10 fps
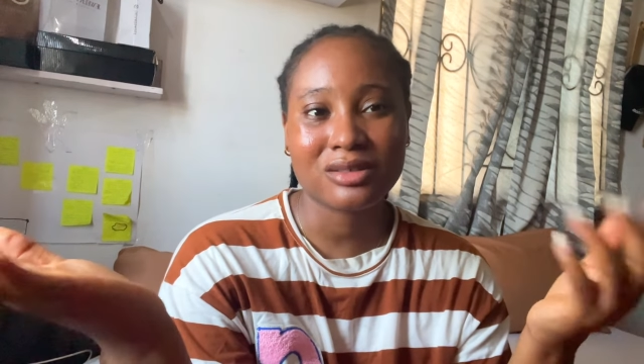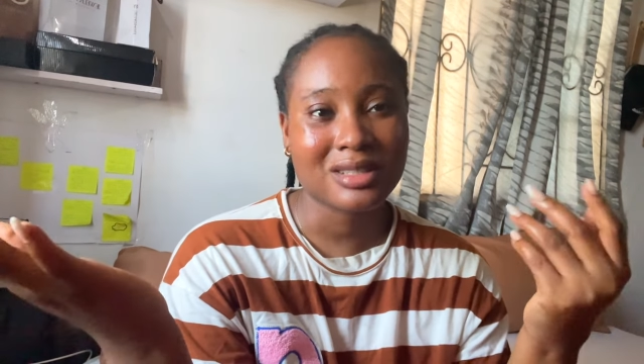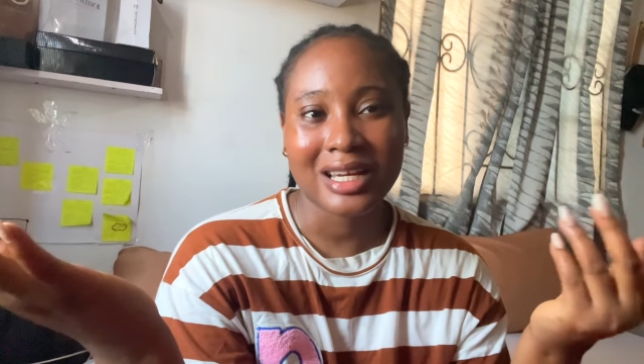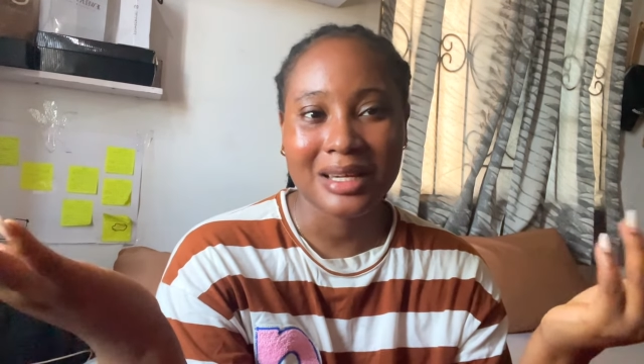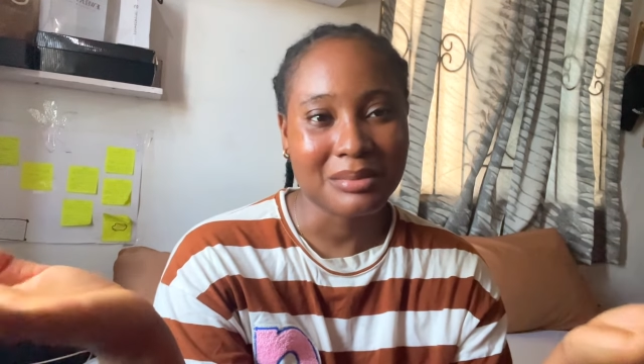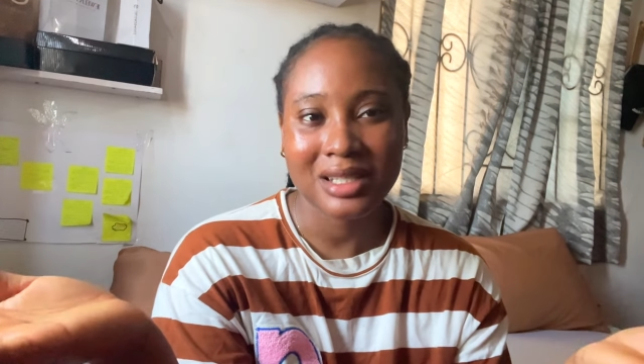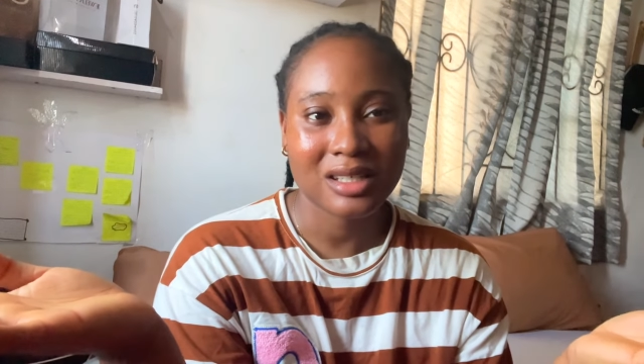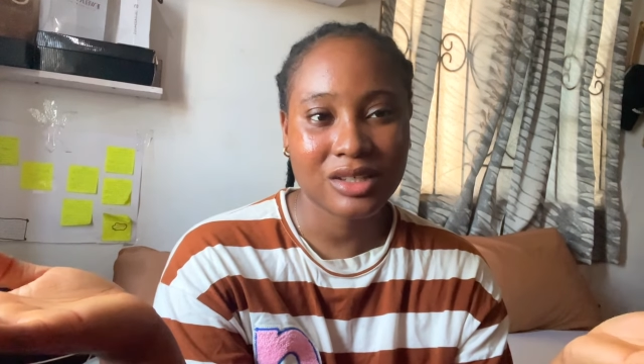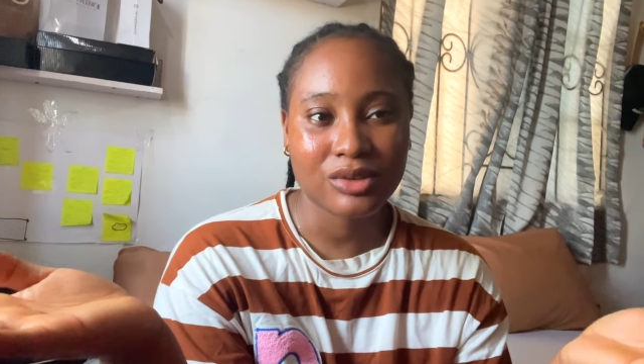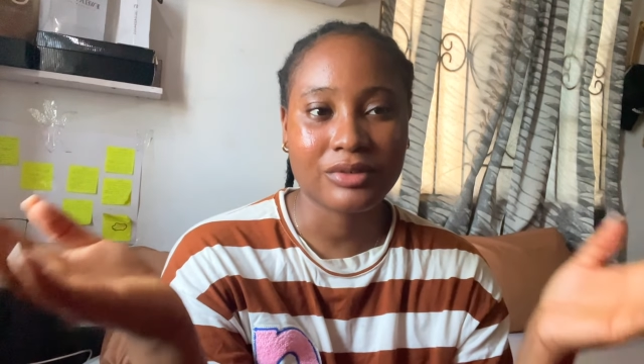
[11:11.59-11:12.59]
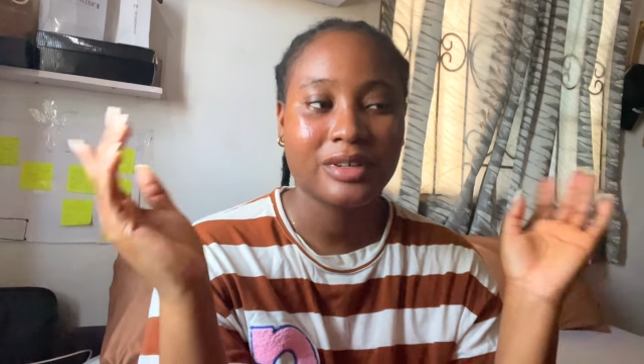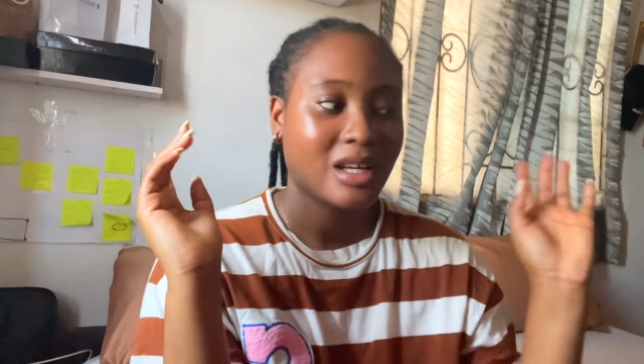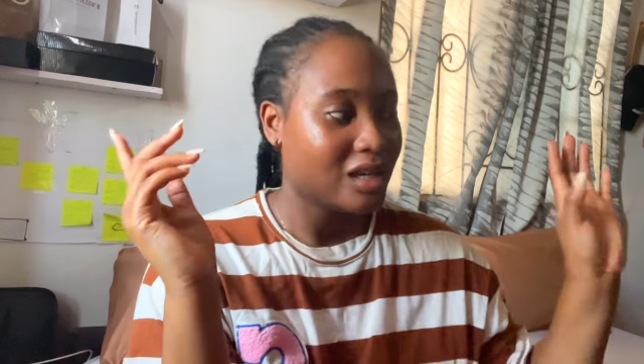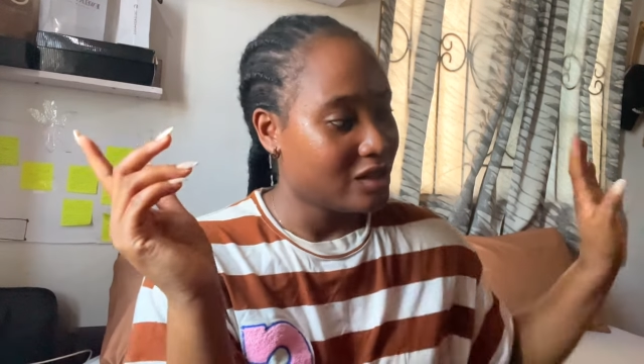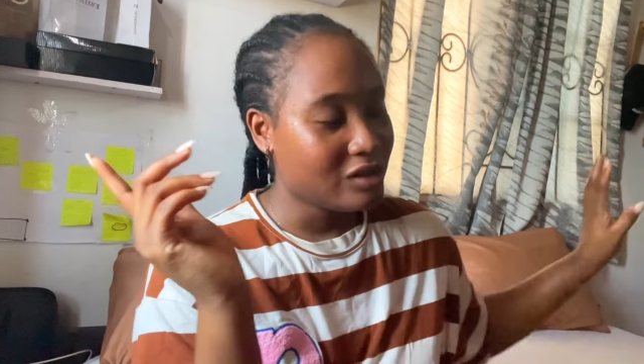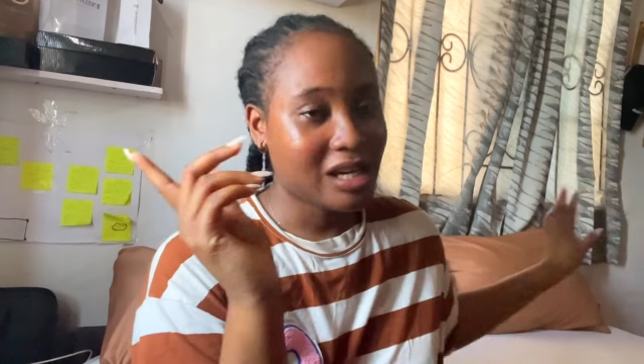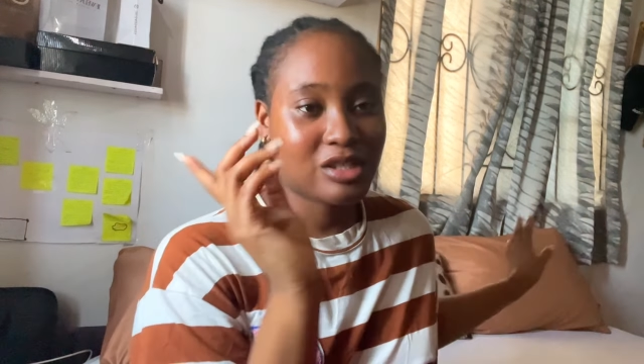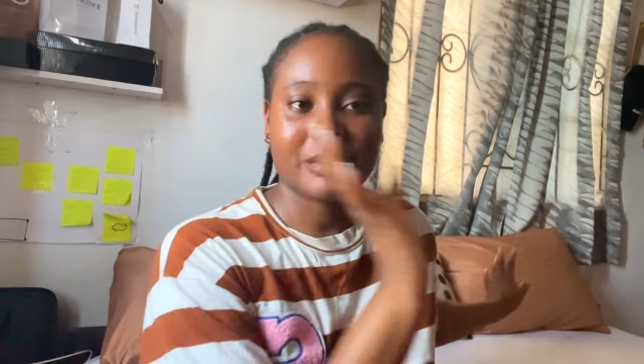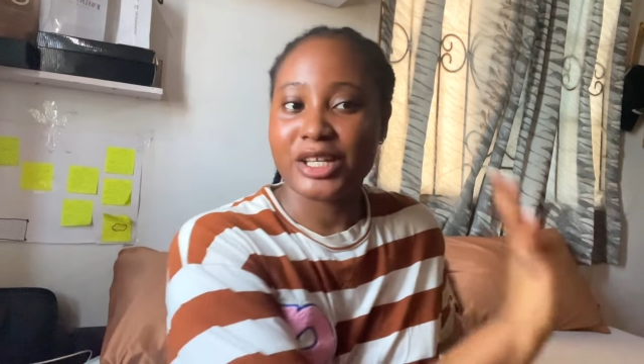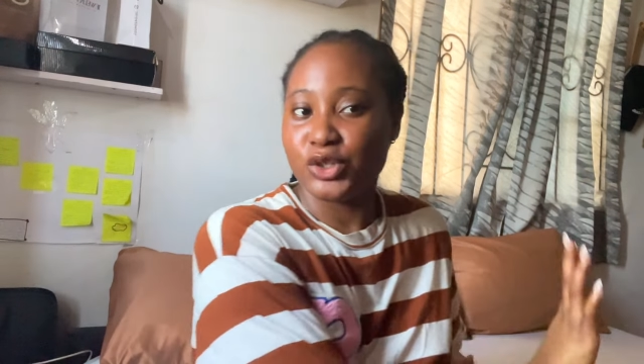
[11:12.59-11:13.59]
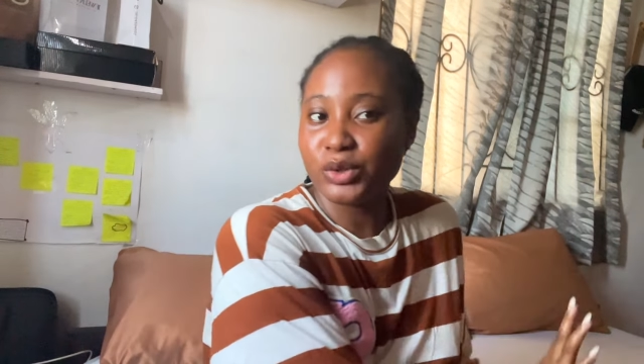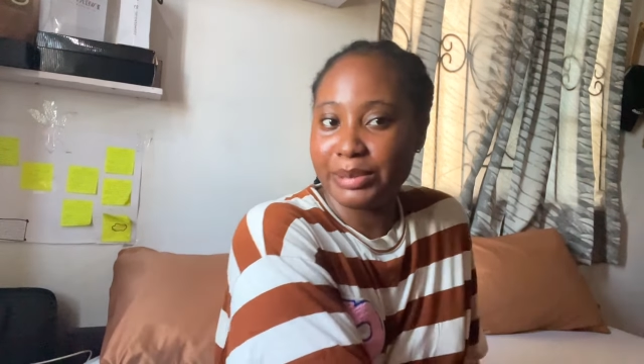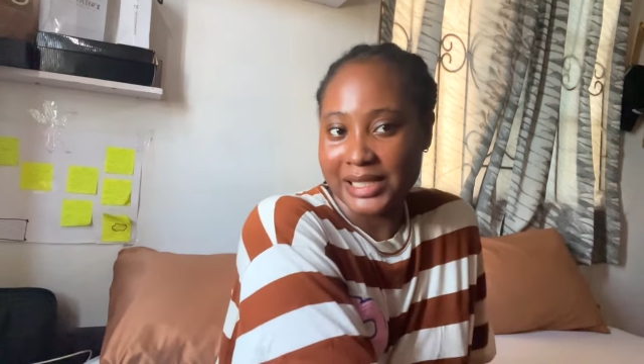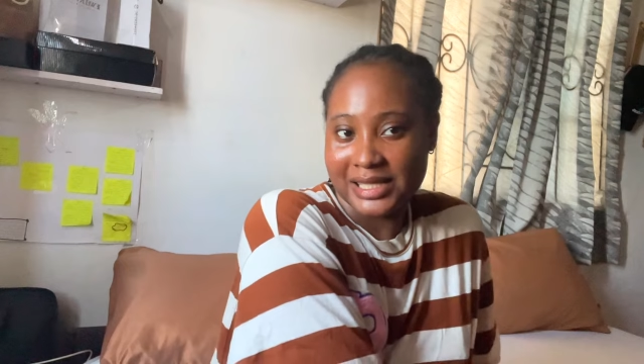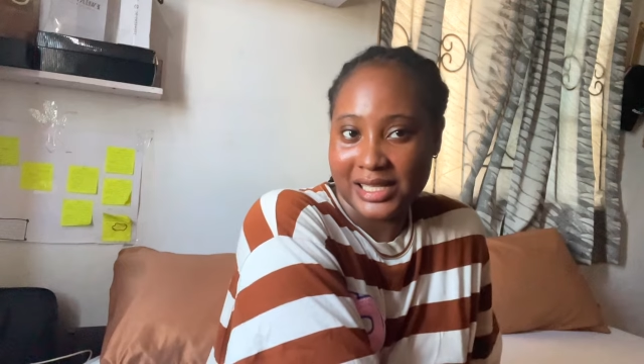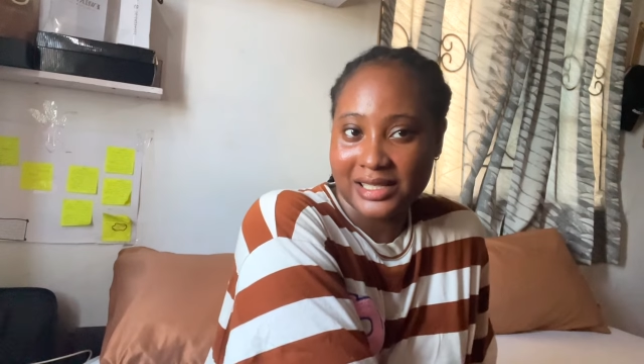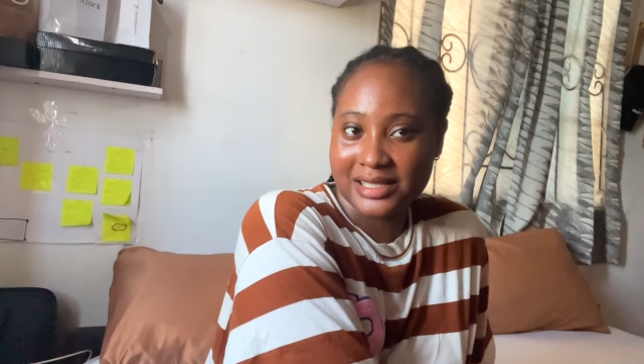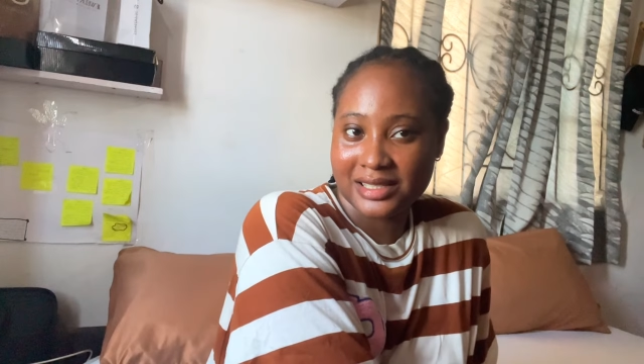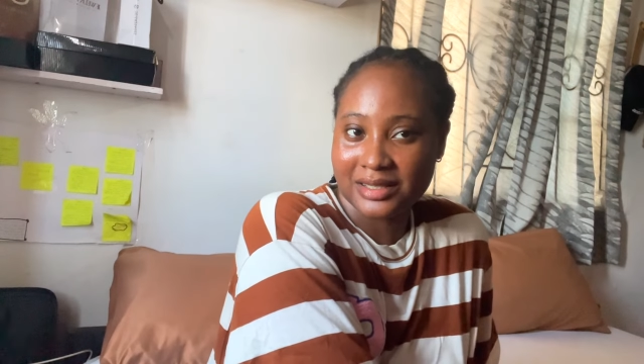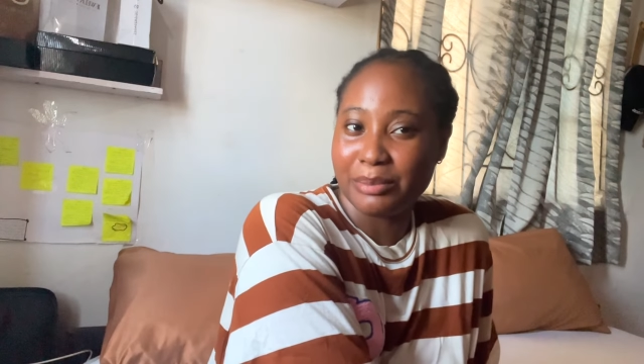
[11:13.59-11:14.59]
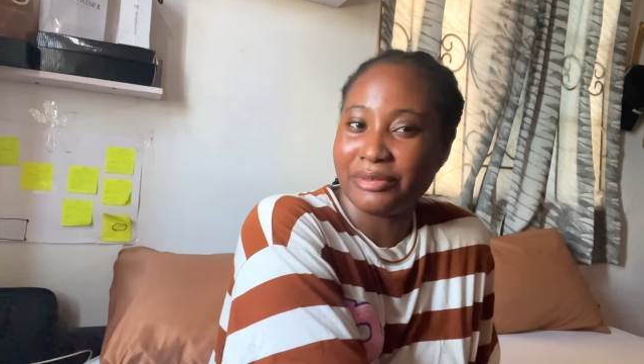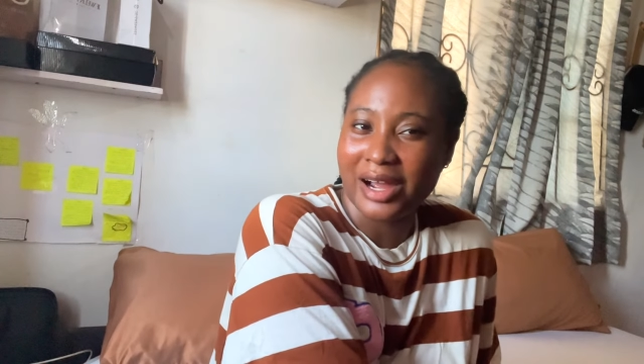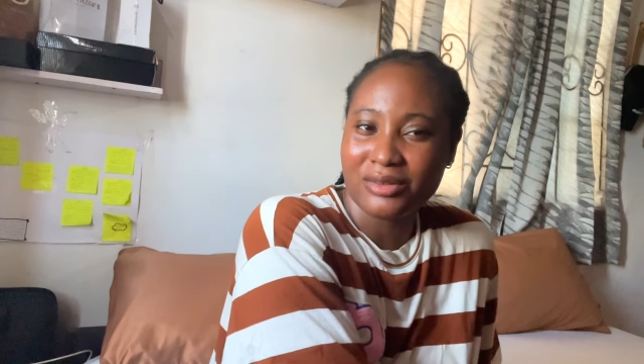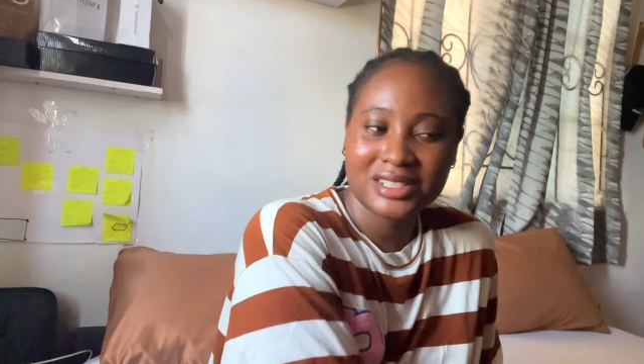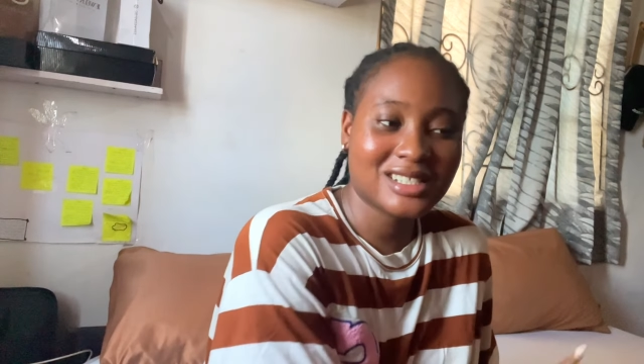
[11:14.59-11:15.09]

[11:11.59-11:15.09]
Not I am thinking of, you guys saw my new best sets, a brown.